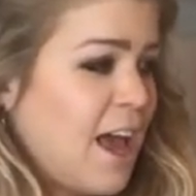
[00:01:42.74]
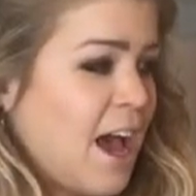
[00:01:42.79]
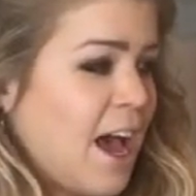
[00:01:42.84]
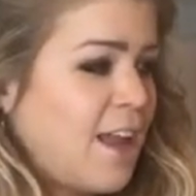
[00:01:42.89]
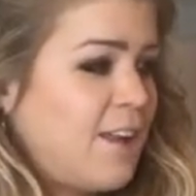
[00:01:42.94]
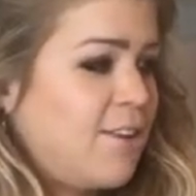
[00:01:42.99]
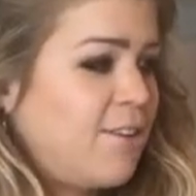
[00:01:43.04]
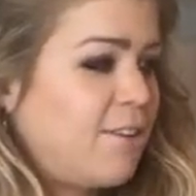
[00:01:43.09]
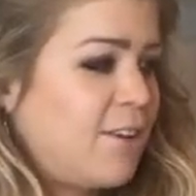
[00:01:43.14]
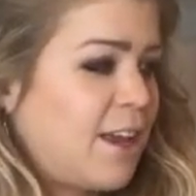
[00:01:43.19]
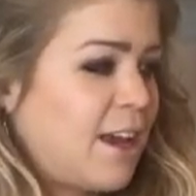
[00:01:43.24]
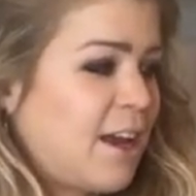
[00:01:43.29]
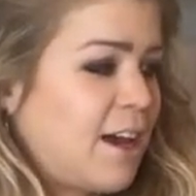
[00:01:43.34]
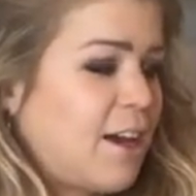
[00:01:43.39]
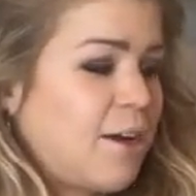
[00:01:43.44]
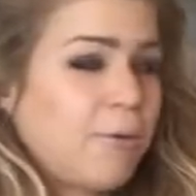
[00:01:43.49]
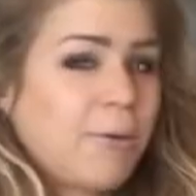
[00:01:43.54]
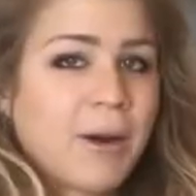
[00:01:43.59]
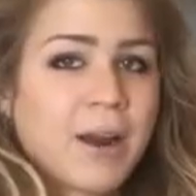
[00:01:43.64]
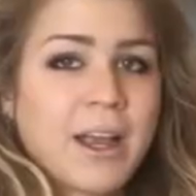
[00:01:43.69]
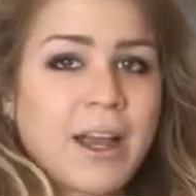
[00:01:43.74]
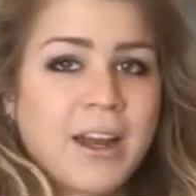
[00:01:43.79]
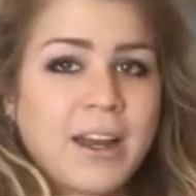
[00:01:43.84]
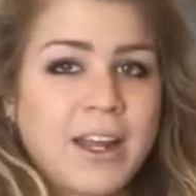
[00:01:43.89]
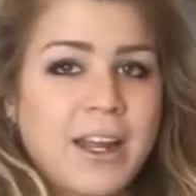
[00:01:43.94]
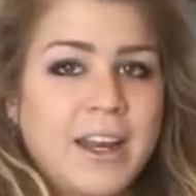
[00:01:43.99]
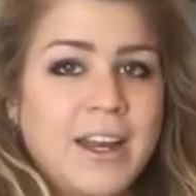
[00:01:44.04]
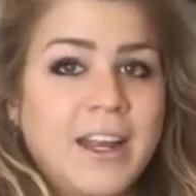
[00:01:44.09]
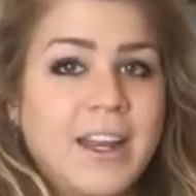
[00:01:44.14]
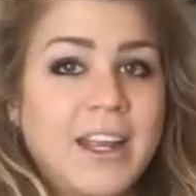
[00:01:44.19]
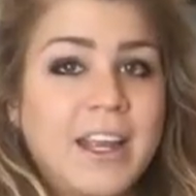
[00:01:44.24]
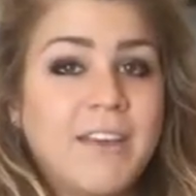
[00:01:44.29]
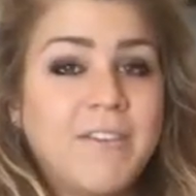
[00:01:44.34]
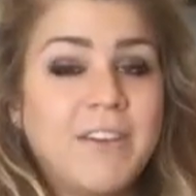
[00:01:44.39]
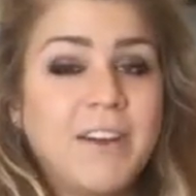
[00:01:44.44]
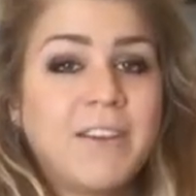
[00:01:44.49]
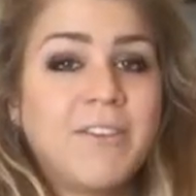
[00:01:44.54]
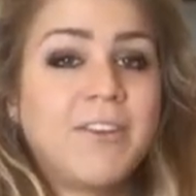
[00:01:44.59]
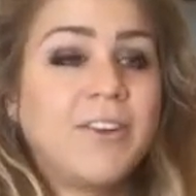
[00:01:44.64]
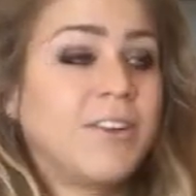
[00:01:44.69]
and you get a workout in.
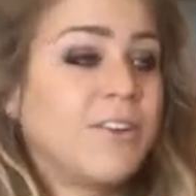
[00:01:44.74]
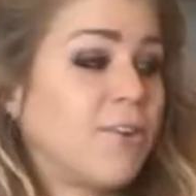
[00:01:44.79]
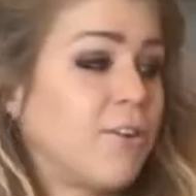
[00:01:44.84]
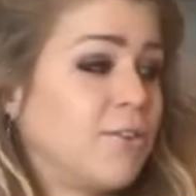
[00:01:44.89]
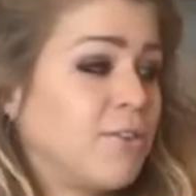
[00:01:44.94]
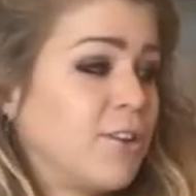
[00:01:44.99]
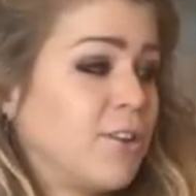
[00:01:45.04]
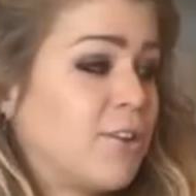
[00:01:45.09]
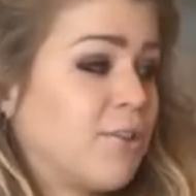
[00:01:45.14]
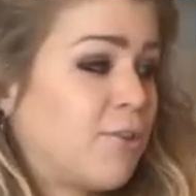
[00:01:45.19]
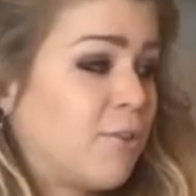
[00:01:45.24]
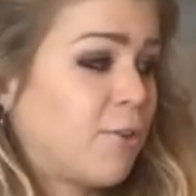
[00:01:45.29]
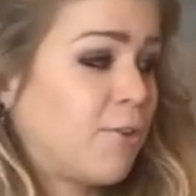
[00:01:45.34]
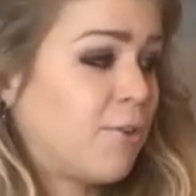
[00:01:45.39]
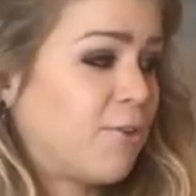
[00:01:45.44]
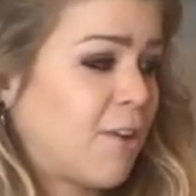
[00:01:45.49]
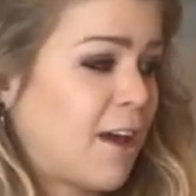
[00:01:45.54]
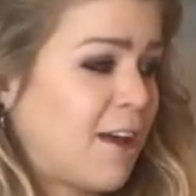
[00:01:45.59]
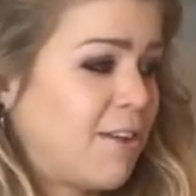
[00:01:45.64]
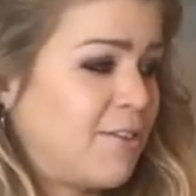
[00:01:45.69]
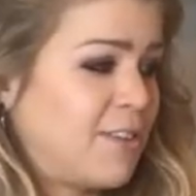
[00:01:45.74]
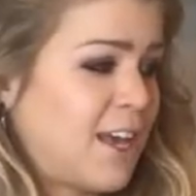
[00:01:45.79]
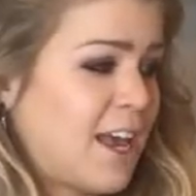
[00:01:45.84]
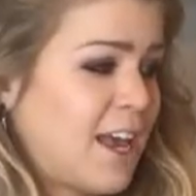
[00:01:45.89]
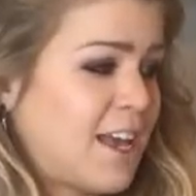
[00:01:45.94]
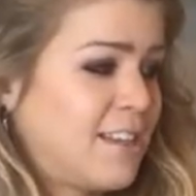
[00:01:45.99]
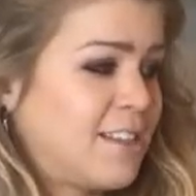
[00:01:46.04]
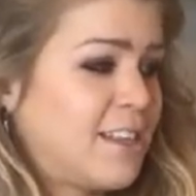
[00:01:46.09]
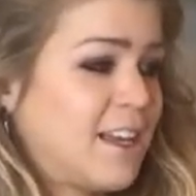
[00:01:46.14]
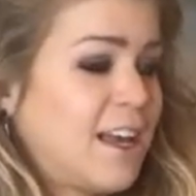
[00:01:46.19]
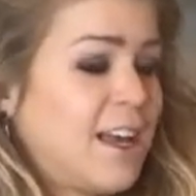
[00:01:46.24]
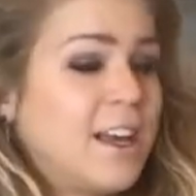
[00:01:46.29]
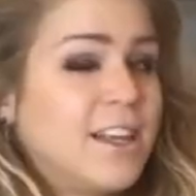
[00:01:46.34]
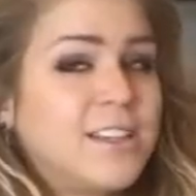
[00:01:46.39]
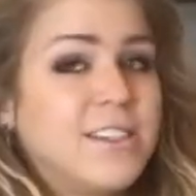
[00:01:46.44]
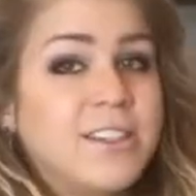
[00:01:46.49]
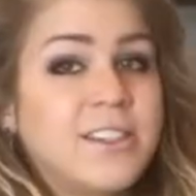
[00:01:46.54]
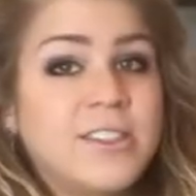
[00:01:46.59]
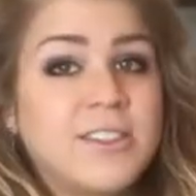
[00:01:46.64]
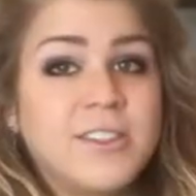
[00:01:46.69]
Even if you don't do the full five days,
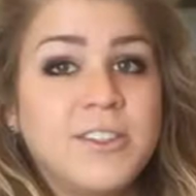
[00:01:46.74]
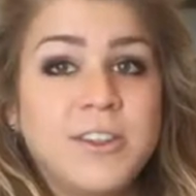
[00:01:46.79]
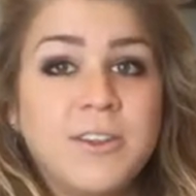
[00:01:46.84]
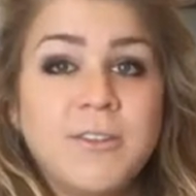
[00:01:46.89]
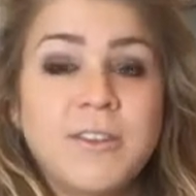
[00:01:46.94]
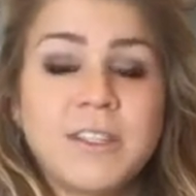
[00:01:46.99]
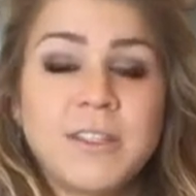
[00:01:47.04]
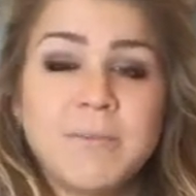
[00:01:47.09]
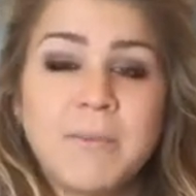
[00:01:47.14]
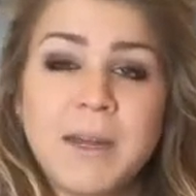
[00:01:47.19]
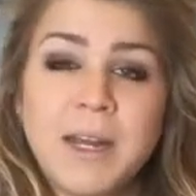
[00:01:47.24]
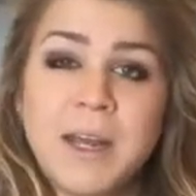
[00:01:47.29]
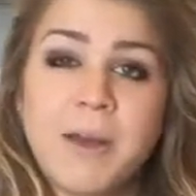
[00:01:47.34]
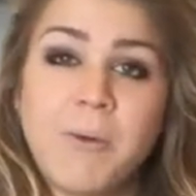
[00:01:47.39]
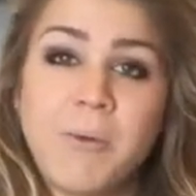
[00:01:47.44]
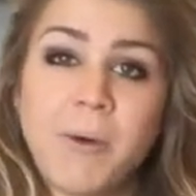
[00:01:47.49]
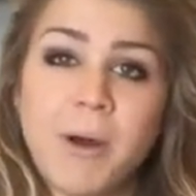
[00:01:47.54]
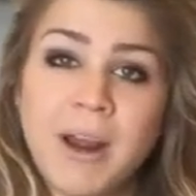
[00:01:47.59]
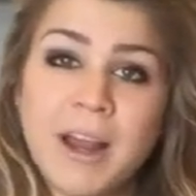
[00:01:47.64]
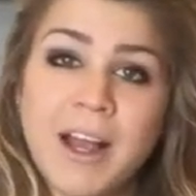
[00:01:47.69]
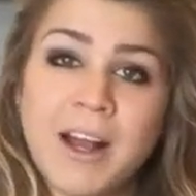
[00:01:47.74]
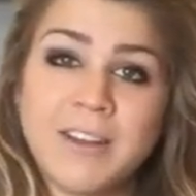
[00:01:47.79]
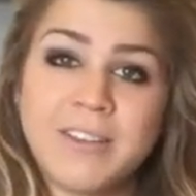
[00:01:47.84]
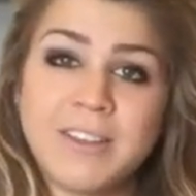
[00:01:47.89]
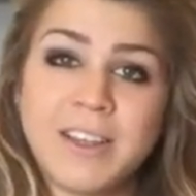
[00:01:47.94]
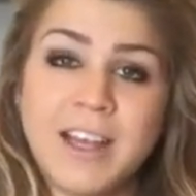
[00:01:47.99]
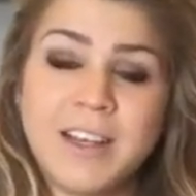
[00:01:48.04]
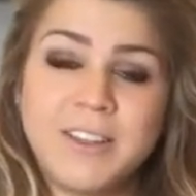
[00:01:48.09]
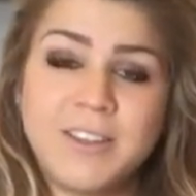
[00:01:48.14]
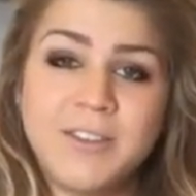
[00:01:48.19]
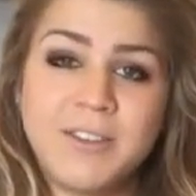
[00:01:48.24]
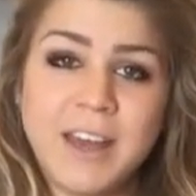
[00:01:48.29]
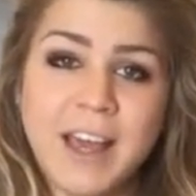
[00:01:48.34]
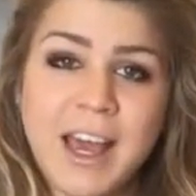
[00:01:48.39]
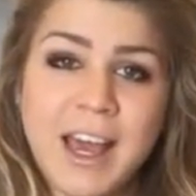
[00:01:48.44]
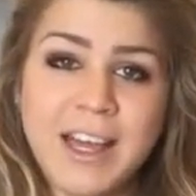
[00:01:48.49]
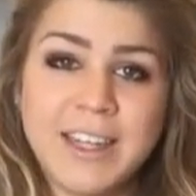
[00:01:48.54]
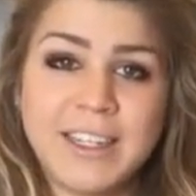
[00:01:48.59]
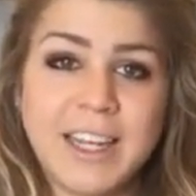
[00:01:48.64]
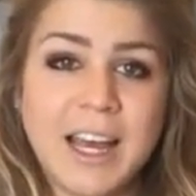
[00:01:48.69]
just do as many workouts as you
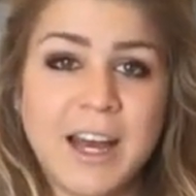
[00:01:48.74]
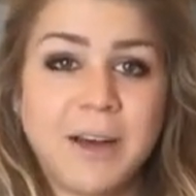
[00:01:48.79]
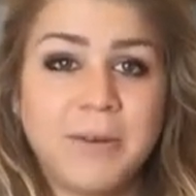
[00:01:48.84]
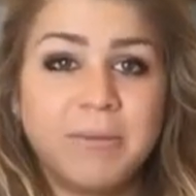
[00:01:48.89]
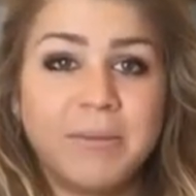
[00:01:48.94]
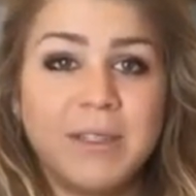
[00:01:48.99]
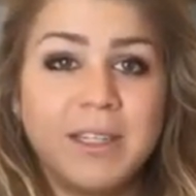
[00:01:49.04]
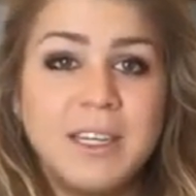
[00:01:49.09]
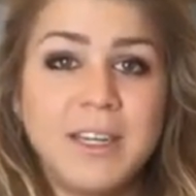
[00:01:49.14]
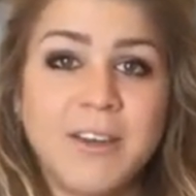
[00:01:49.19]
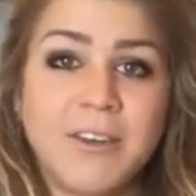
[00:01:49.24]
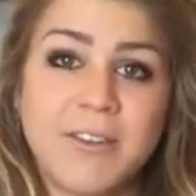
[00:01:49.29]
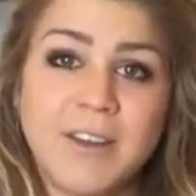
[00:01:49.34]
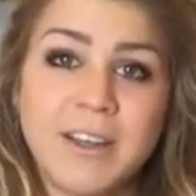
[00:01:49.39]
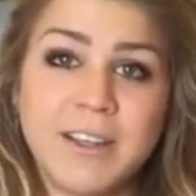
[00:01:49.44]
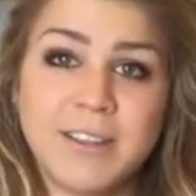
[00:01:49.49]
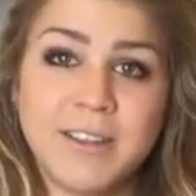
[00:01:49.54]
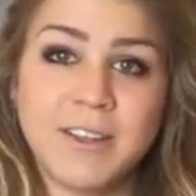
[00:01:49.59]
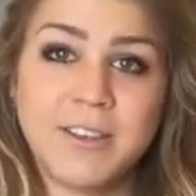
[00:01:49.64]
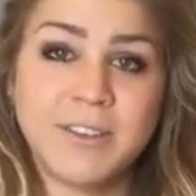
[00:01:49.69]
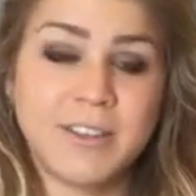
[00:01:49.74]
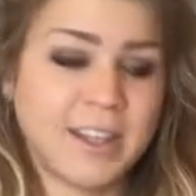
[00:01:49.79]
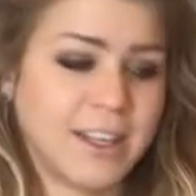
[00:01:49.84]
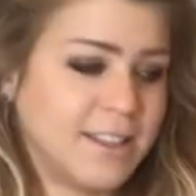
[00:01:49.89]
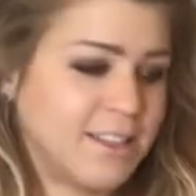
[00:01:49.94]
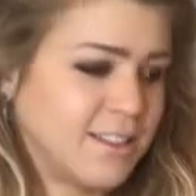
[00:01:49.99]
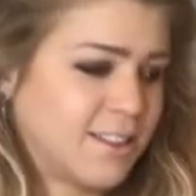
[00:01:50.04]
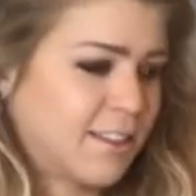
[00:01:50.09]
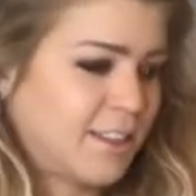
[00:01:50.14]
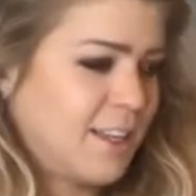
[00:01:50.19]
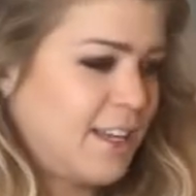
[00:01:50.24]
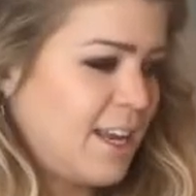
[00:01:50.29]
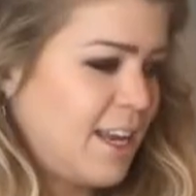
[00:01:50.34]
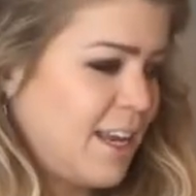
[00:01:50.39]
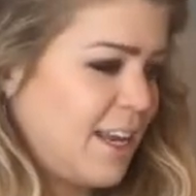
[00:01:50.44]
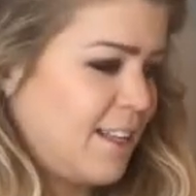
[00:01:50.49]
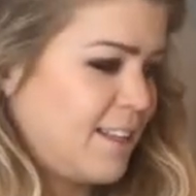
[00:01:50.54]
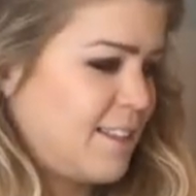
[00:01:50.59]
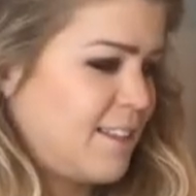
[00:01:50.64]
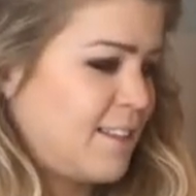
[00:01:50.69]
can to help decrease those insulin
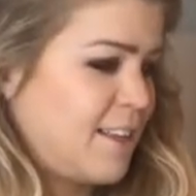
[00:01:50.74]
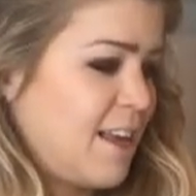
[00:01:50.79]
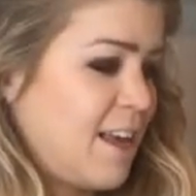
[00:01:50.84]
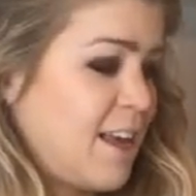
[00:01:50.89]
needs.